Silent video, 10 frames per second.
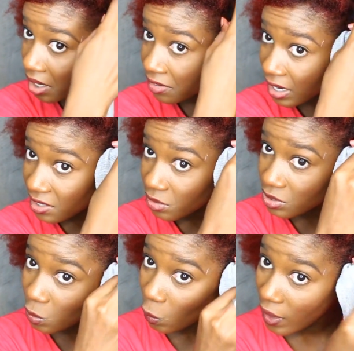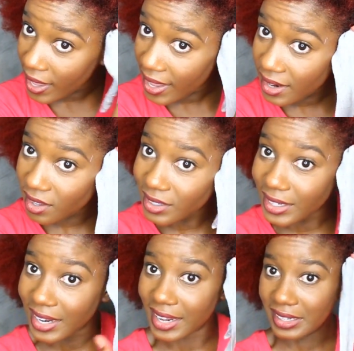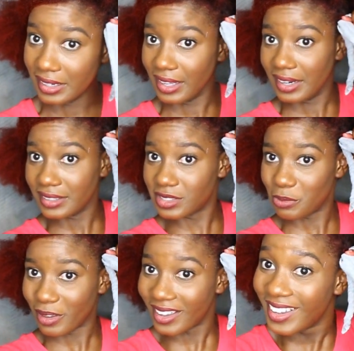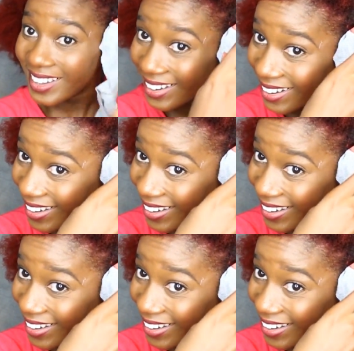The rag was way longer than I needed it to be.